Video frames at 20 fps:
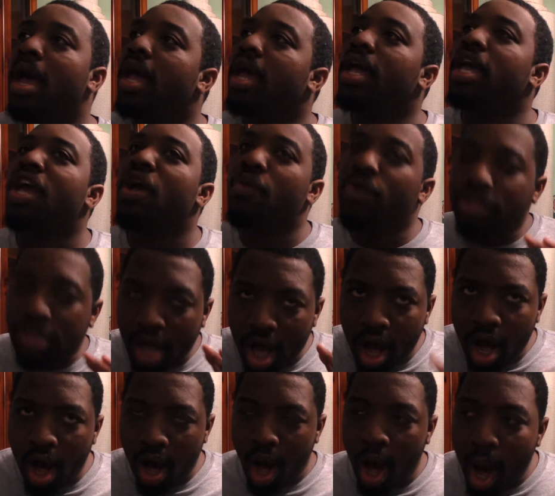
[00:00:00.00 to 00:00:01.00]
it was
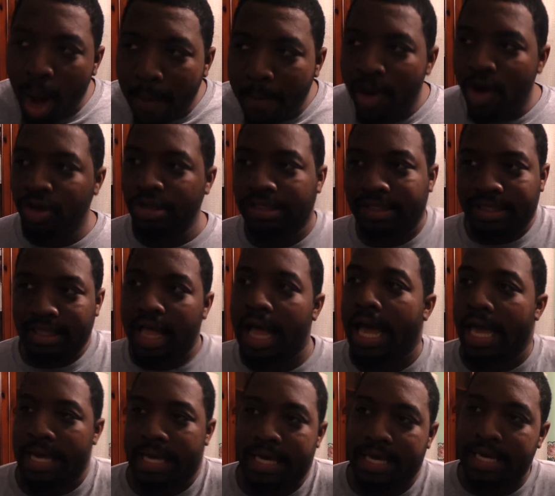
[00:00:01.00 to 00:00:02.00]
almost
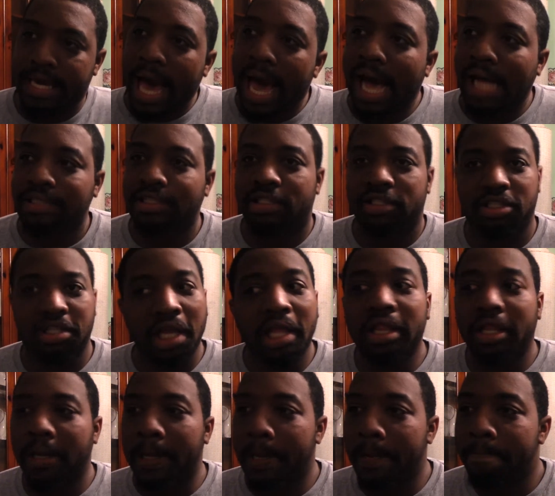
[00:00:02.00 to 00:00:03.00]
like
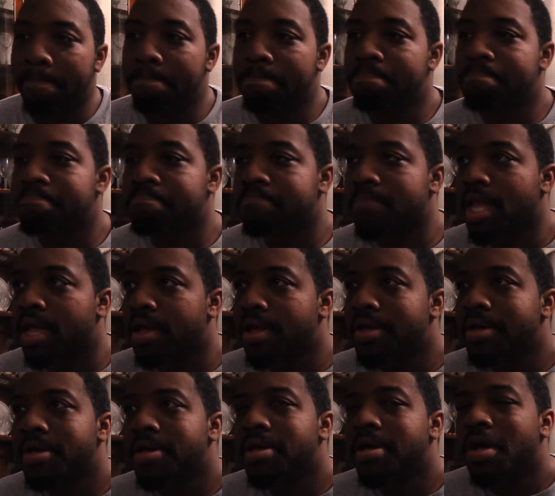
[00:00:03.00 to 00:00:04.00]
Godzilla
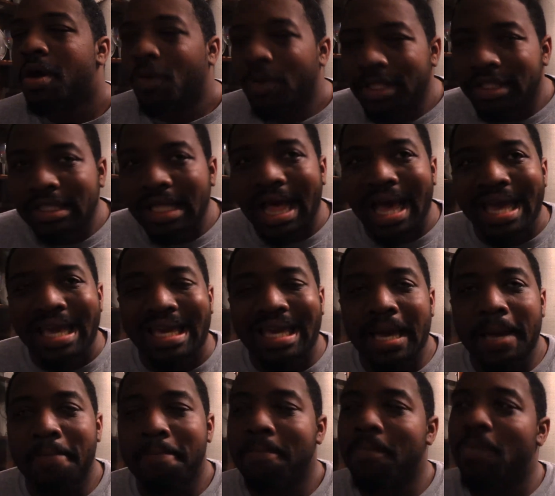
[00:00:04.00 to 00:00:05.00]
was
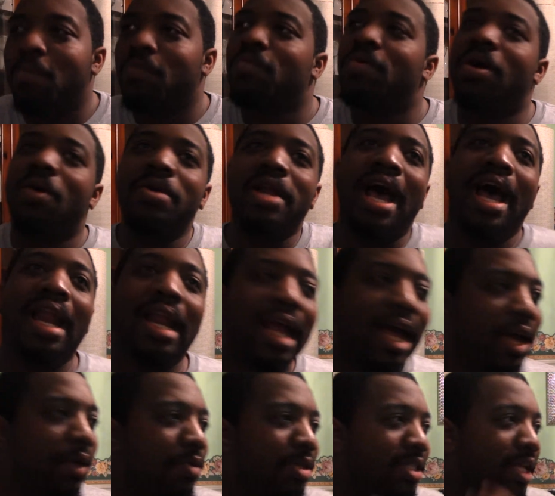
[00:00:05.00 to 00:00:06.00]
like, well not
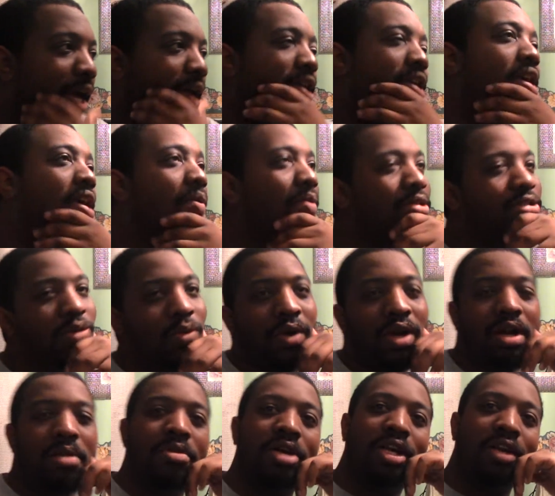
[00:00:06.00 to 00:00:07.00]
like, was like, what's the
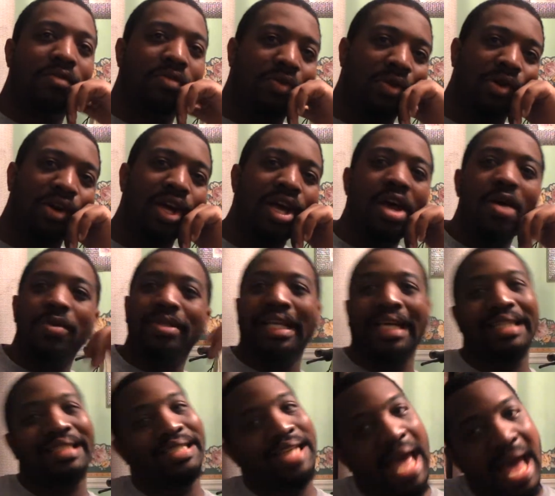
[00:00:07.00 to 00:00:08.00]
word I'm looking for? Was
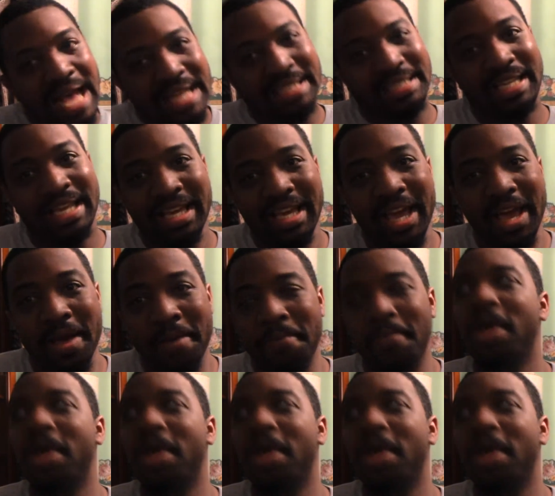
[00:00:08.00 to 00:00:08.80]
like testing him?